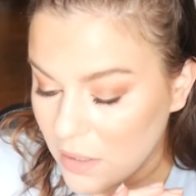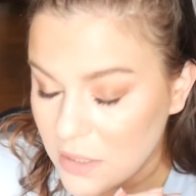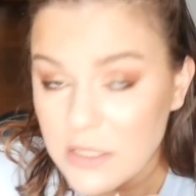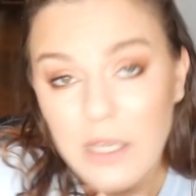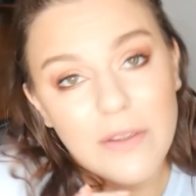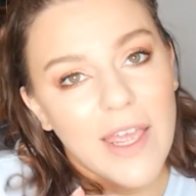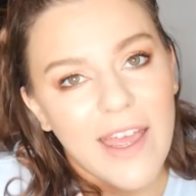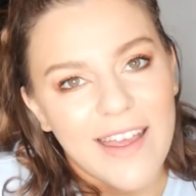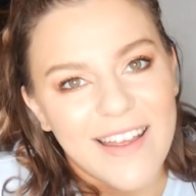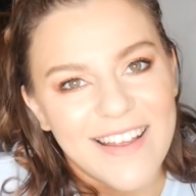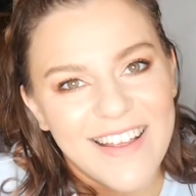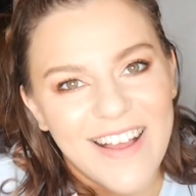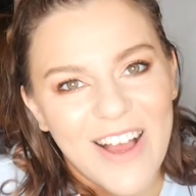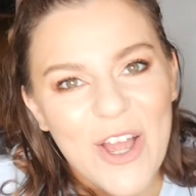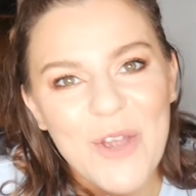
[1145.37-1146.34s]
So yeah,
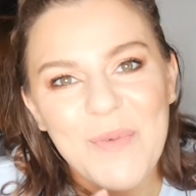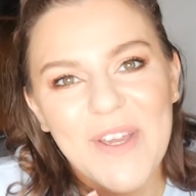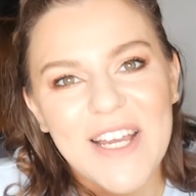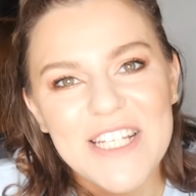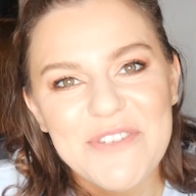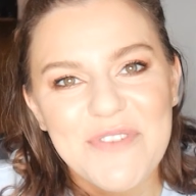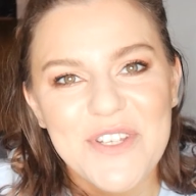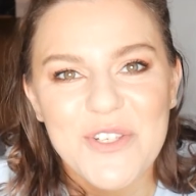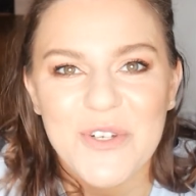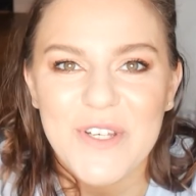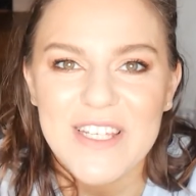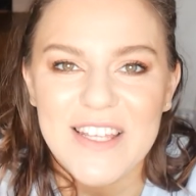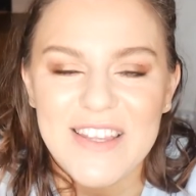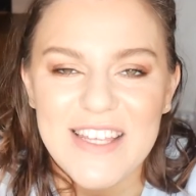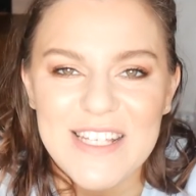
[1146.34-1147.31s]
I hope you guys have
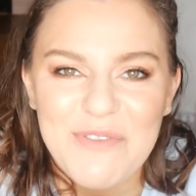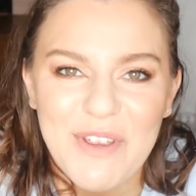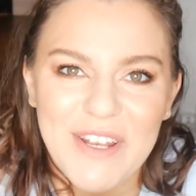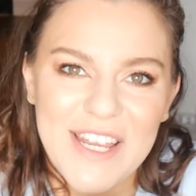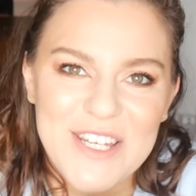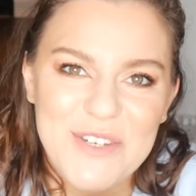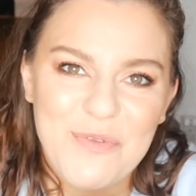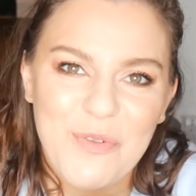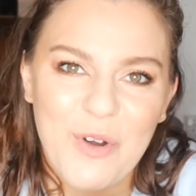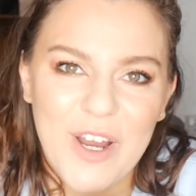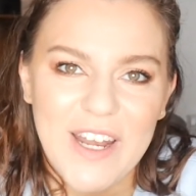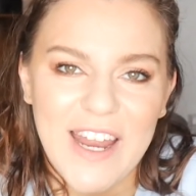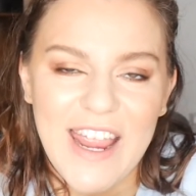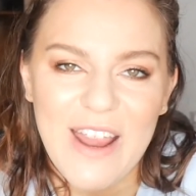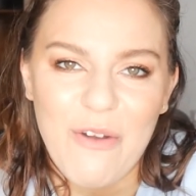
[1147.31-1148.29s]
enjoyed this Foundation
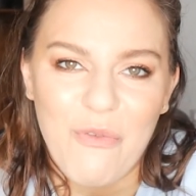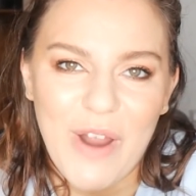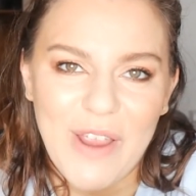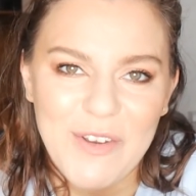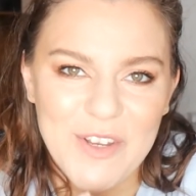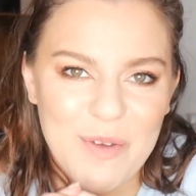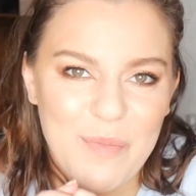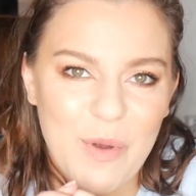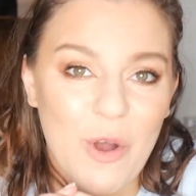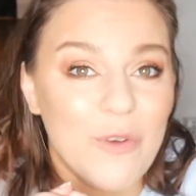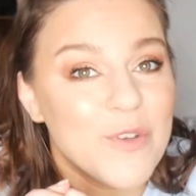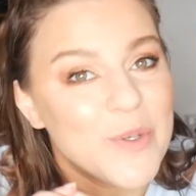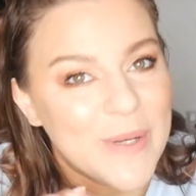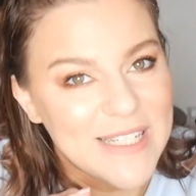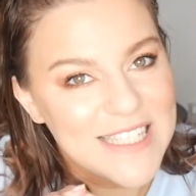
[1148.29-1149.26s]
Friday roundup
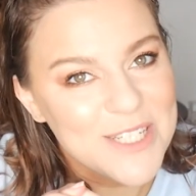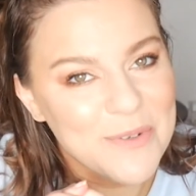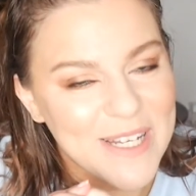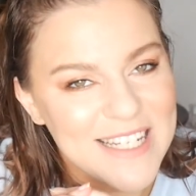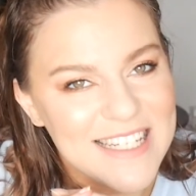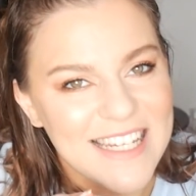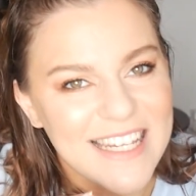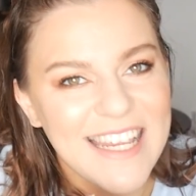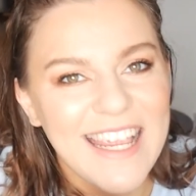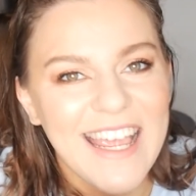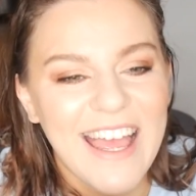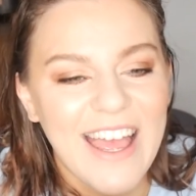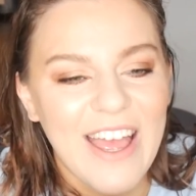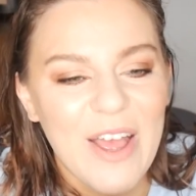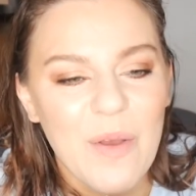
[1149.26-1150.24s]
of 2020.
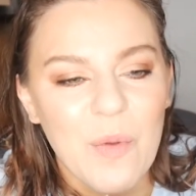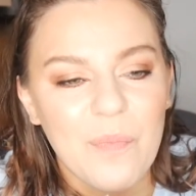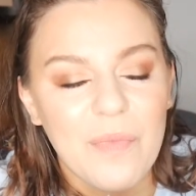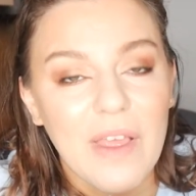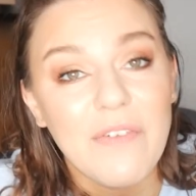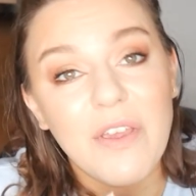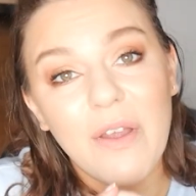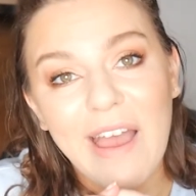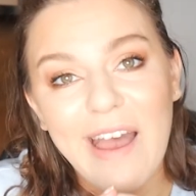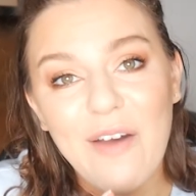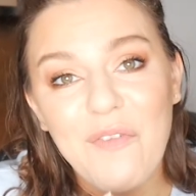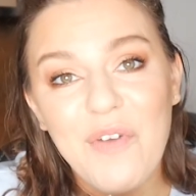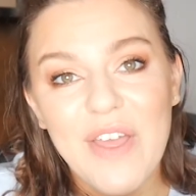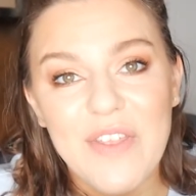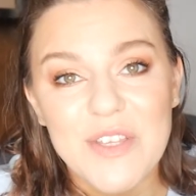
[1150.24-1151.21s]
If you
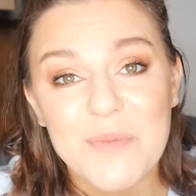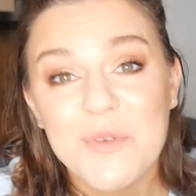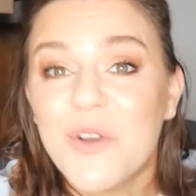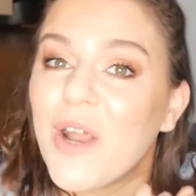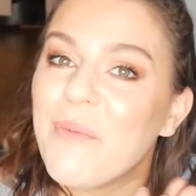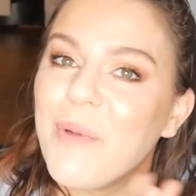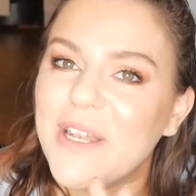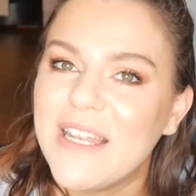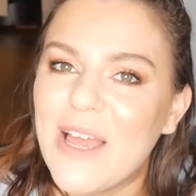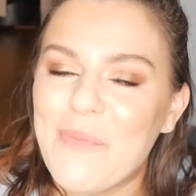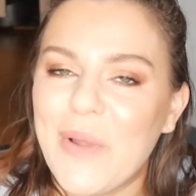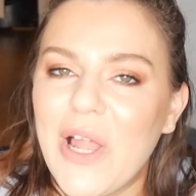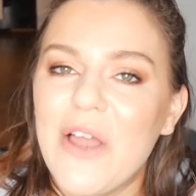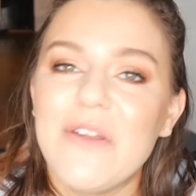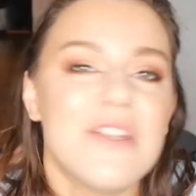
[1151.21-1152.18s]
have, hit the subscribe button down
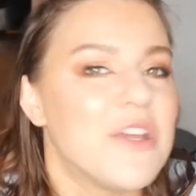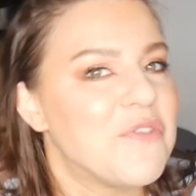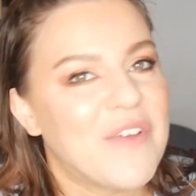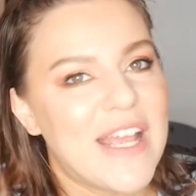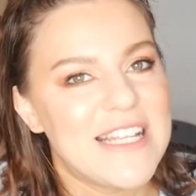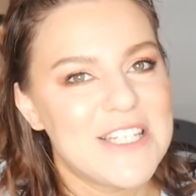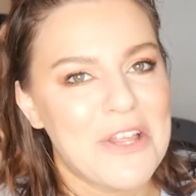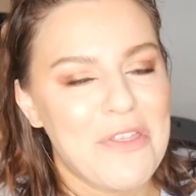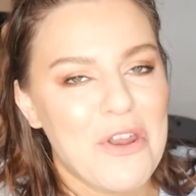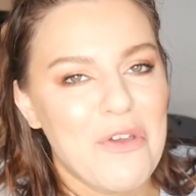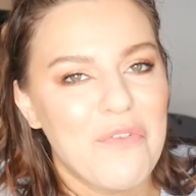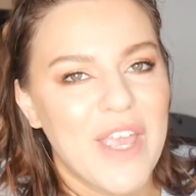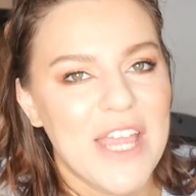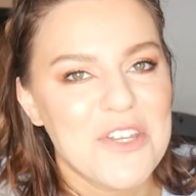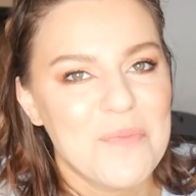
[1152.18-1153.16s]
below. Don't forget to turn the
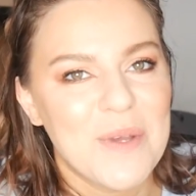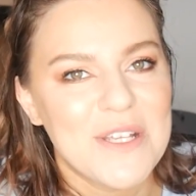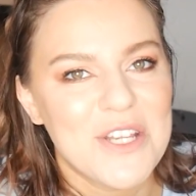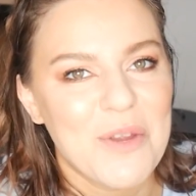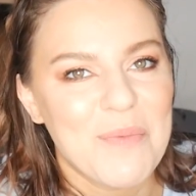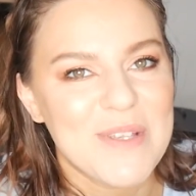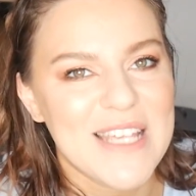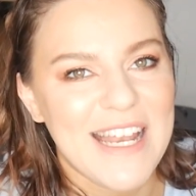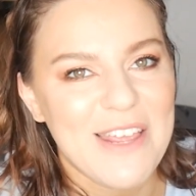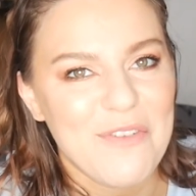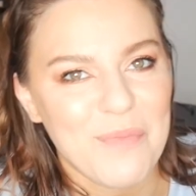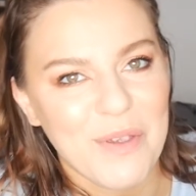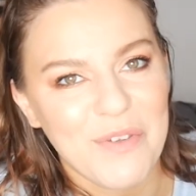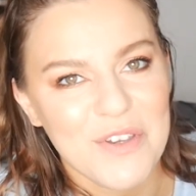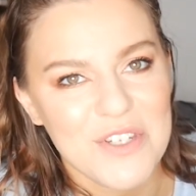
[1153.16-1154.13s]
notification bell so you don't miss any
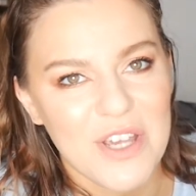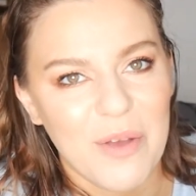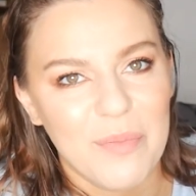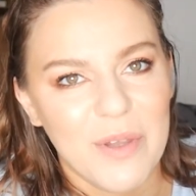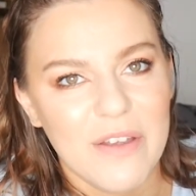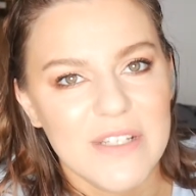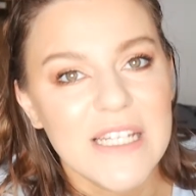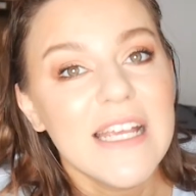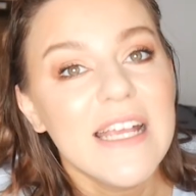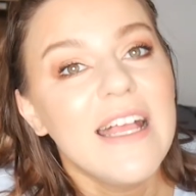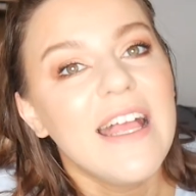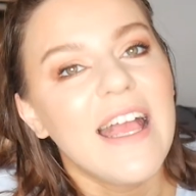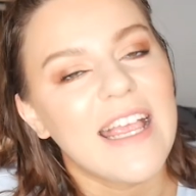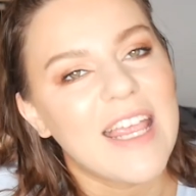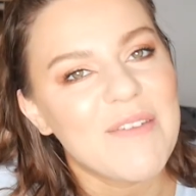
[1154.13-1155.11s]
of my future uploads,
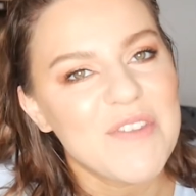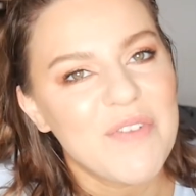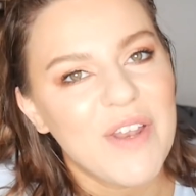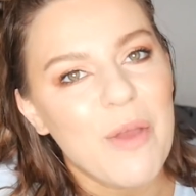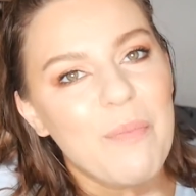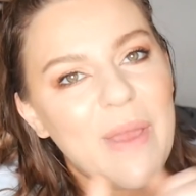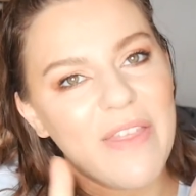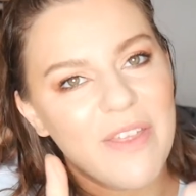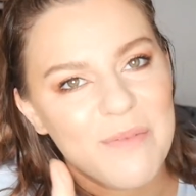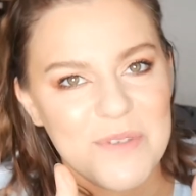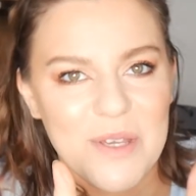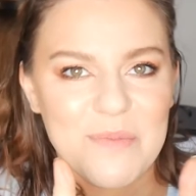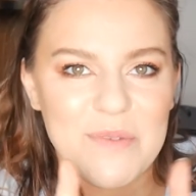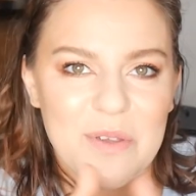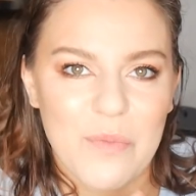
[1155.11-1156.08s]
and give this video a big
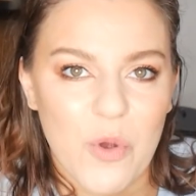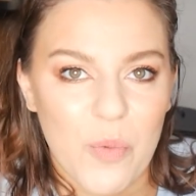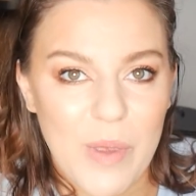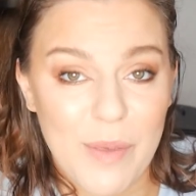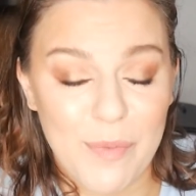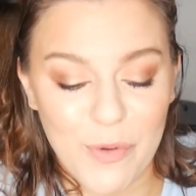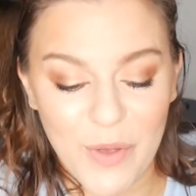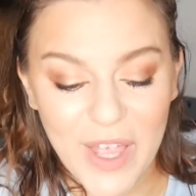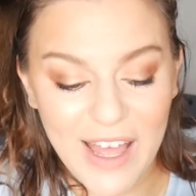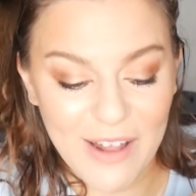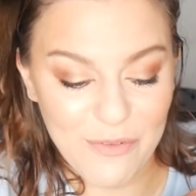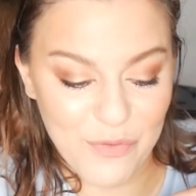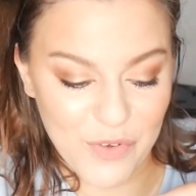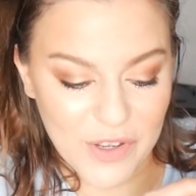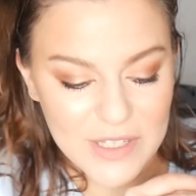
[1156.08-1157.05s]
thumbs up so more people
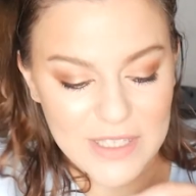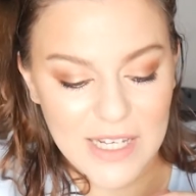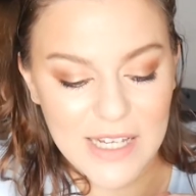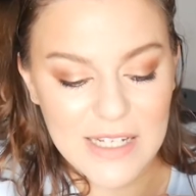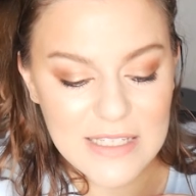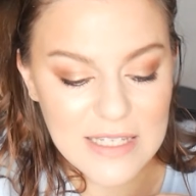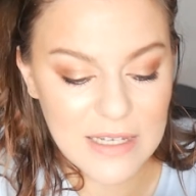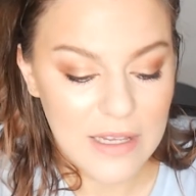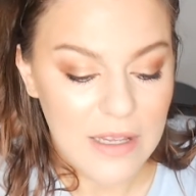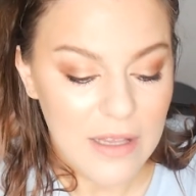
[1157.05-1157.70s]
can find it.